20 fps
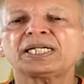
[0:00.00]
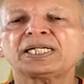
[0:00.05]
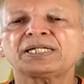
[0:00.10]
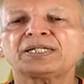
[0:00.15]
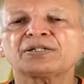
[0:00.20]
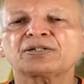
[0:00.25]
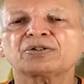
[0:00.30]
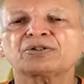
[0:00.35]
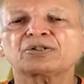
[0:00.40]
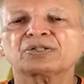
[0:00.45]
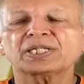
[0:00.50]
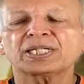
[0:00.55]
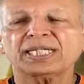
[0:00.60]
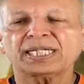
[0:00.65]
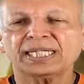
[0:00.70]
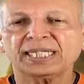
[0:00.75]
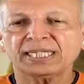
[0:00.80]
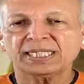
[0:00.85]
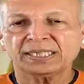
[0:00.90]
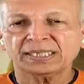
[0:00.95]
your
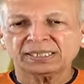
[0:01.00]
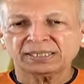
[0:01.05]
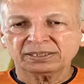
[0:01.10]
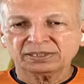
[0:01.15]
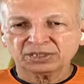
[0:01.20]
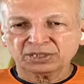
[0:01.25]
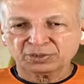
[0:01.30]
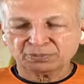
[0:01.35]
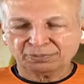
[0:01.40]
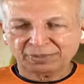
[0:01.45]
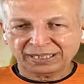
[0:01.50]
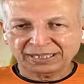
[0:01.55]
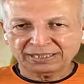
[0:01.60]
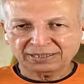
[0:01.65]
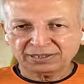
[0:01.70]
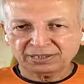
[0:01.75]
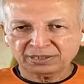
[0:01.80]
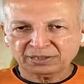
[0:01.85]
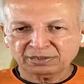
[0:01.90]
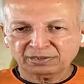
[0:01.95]
air and
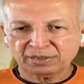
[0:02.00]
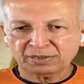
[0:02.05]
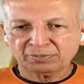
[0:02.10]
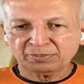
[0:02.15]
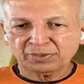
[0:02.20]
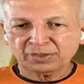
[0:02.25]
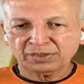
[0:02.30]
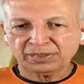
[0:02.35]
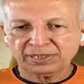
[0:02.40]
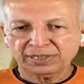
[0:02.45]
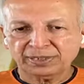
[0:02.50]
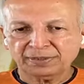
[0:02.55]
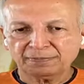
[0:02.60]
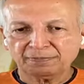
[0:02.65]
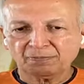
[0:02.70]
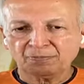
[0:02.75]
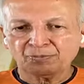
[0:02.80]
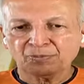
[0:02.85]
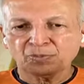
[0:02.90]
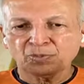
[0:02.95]
space in our body.
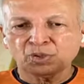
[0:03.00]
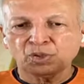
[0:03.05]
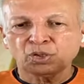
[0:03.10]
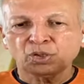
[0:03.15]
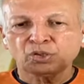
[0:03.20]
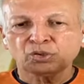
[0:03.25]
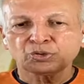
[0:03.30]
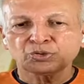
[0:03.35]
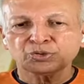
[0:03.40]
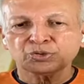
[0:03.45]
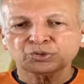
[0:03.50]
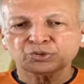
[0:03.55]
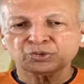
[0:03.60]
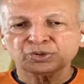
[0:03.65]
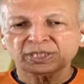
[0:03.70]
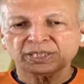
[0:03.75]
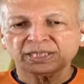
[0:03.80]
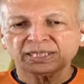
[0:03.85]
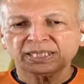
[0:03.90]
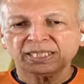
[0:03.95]
So
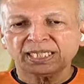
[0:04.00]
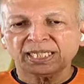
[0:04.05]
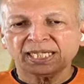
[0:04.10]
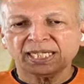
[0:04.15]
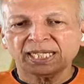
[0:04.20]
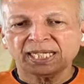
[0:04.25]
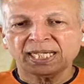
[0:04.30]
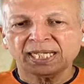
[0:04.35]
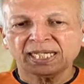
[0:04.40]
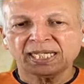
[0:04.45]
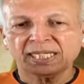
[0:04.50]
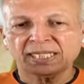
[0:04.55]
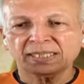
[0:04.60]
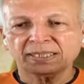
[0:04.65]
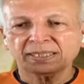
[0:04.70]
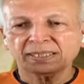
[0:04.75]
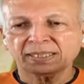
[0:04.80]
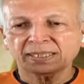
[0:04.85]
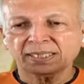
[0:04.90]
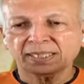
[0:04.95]
the
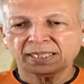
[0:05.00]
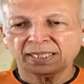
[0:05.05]
air,